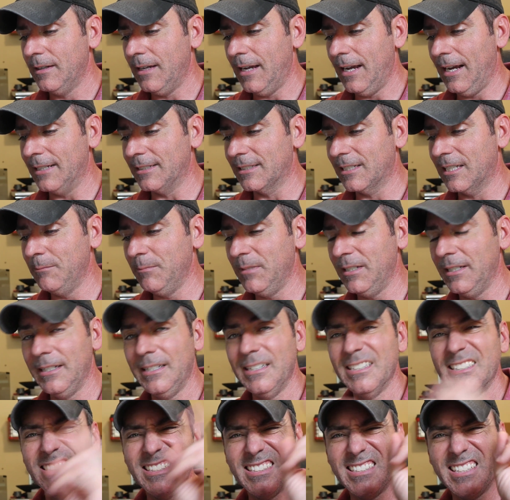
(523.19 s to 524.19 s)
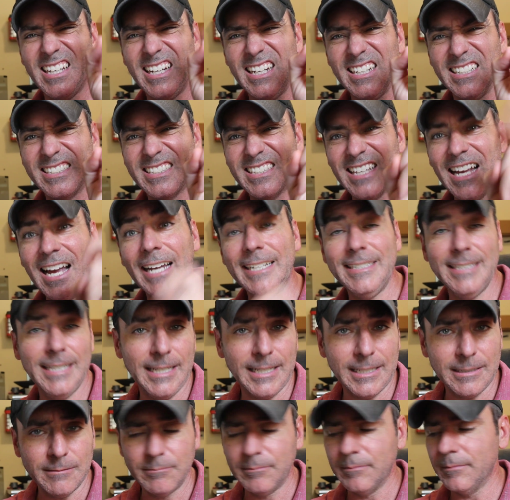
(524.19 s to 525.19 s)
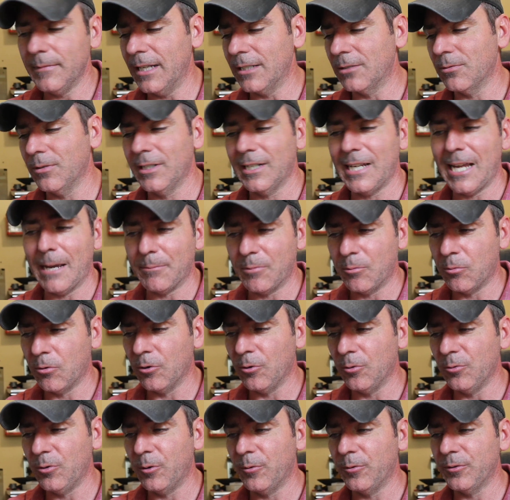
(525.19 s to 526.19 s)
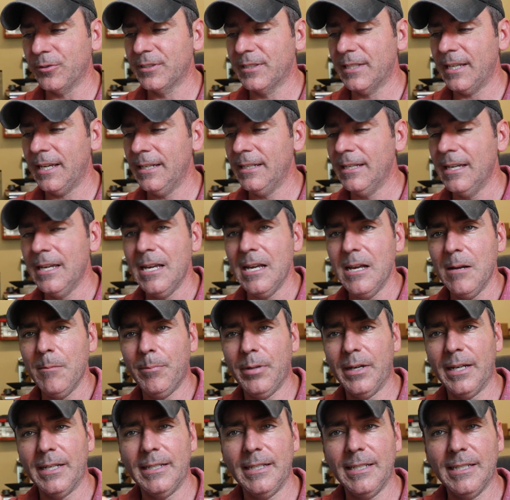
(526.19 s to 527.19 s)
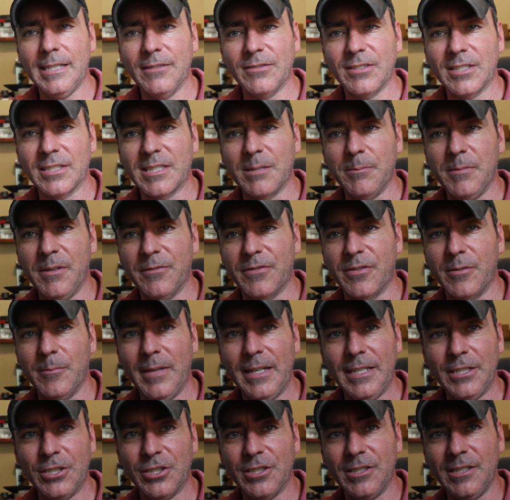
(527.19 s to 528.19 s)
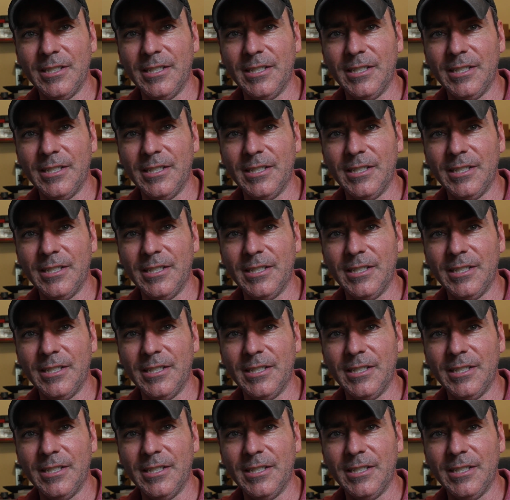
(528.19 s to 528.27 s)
Asking me, saying sign in, that's what a captive portal normally say, but it gives us some information